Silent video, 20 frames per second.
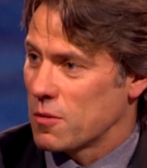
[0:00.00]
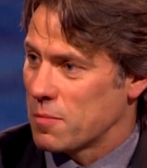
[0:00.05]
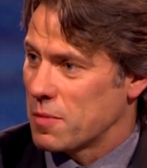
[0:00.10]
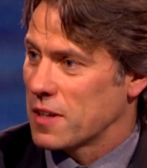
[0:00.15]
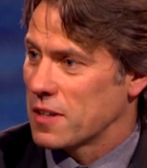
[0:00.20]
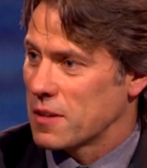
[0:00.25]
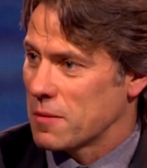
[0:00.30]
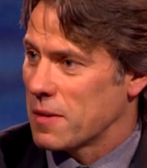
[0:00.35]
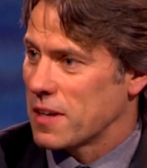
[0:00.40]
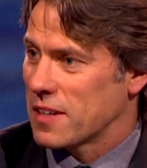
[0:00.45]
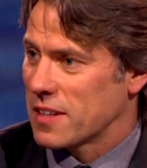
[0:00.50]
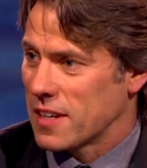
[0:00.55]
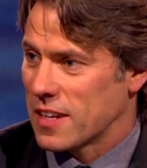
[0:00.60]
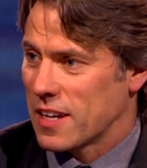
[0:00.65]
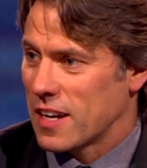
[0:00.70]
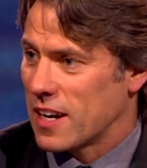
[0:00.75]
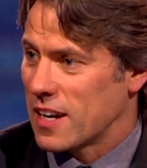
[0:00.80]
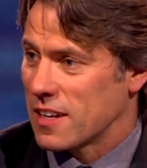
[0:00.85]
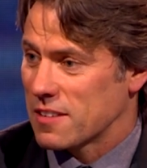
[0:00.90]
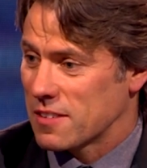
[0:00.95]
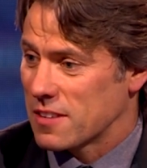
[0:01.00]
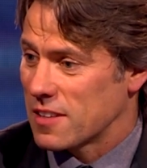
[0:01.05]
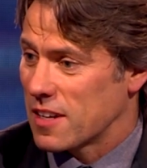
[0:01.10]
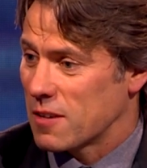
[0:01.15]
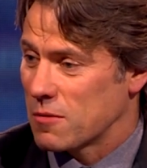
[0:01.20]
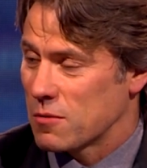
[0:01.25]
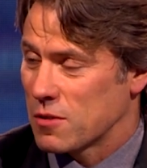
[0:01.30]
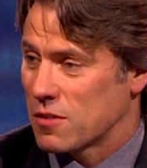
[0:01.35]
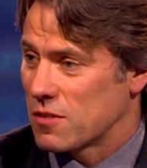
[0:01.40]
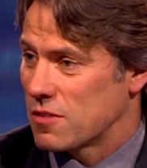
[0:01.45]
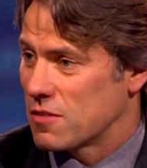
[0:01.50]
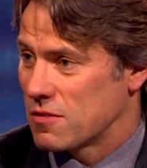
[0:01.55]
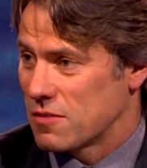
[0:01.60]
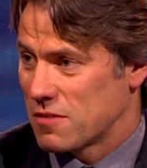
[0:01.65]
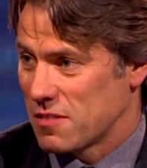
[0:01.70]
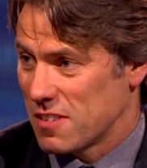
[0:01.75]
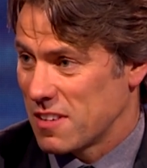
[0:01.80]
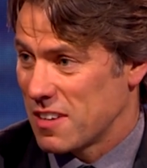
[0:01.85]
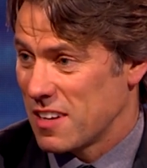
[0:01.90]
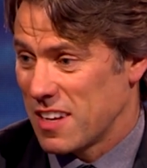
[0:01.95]
to be the man that you are today, which yeah.
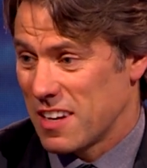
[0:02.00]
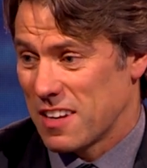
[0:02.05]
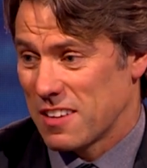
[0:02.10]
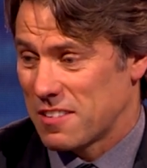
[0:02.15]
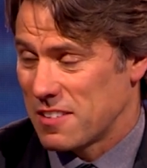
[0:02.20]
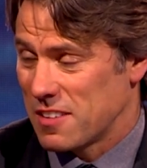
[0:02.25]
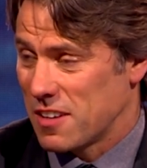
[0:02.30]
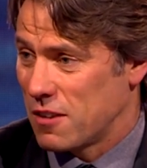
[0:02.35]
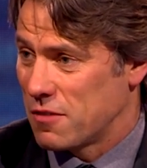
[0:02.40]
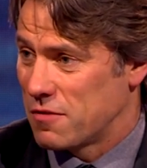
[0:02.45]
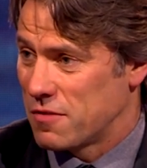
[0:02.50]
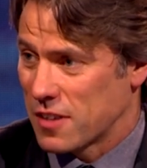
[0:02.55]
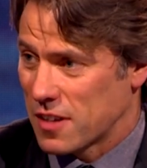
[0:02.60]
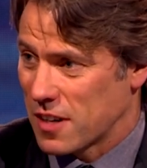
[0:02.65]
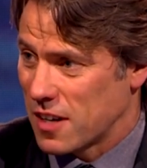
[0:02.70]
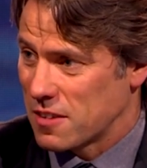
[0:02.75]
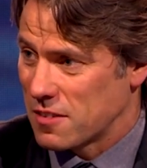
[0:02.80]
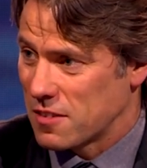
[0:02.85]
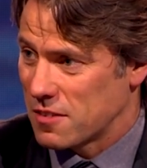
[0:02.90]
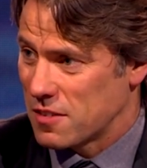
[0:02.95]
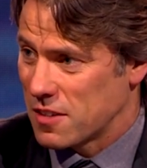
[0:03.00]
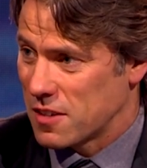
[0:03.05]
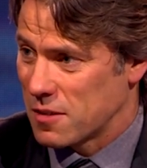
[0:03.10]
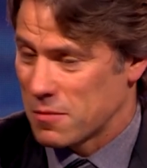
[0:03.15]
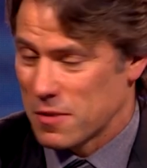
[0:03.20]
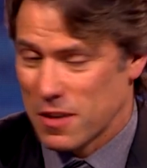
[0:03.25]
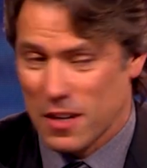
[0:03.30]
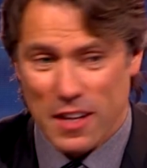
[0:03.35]
is in itself a great achievement.